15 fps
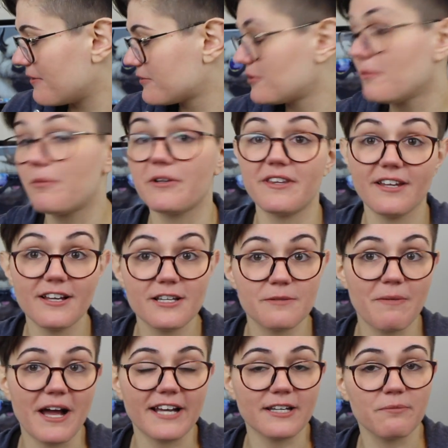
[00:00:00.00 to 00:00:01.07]
To put things
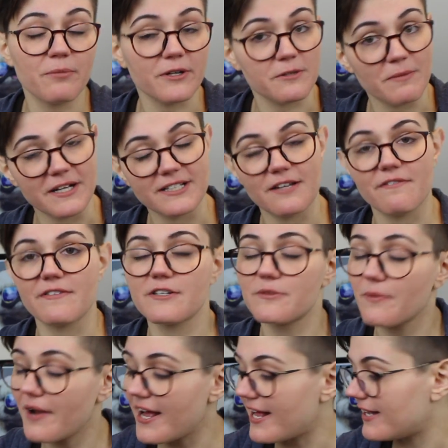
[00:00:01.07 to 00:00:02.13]
back in perspective as
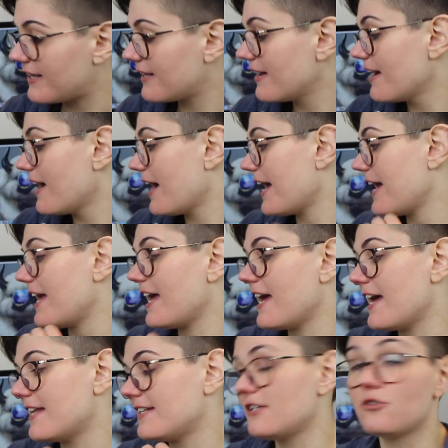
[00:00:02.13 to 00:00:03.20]
well,
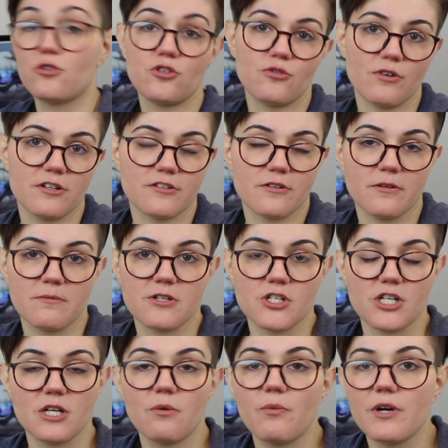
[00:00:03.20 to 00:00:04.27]
an industrial sewing
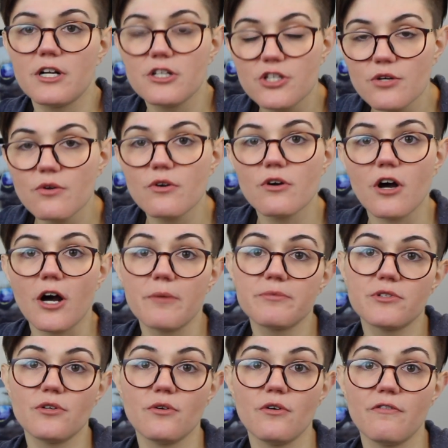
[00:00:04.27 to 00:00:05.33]
machine will do up
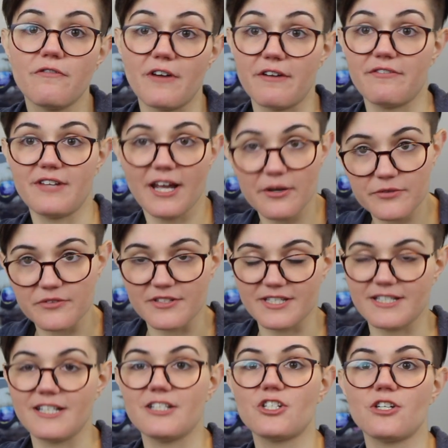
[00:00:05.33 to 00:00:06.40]
to 5,000
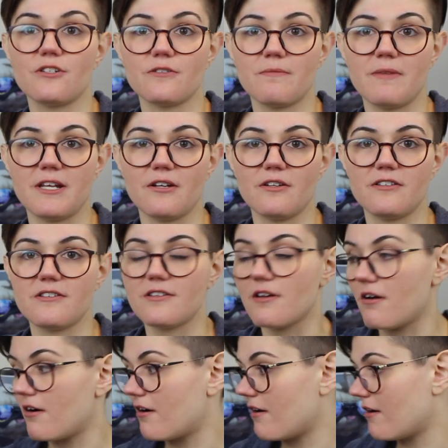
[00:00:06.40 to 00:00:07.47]
stitches a minute,
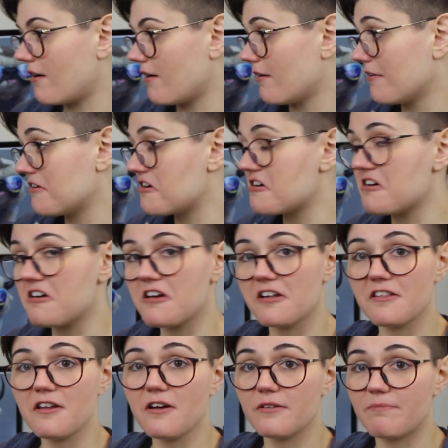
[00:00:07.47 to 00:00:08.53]
so
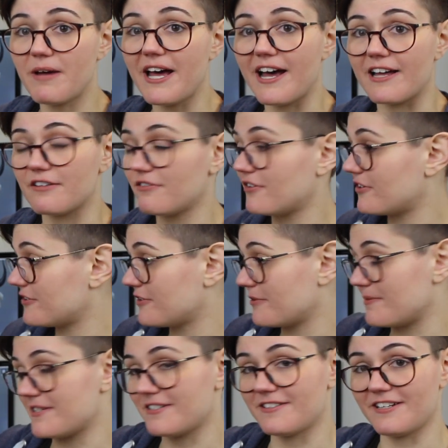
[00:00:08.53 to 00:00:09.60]
not bad for a
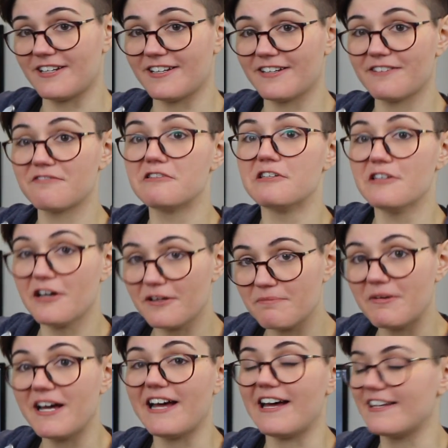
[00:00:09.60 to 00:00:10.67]
domestic. not
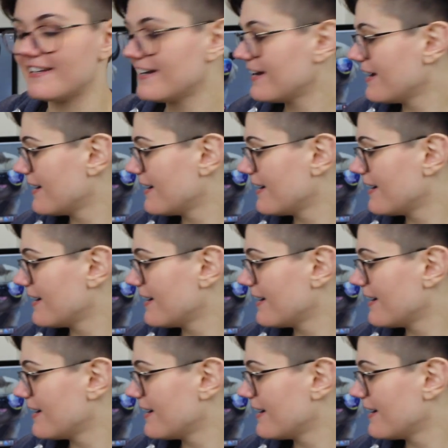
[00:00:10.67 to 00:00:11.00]
bad.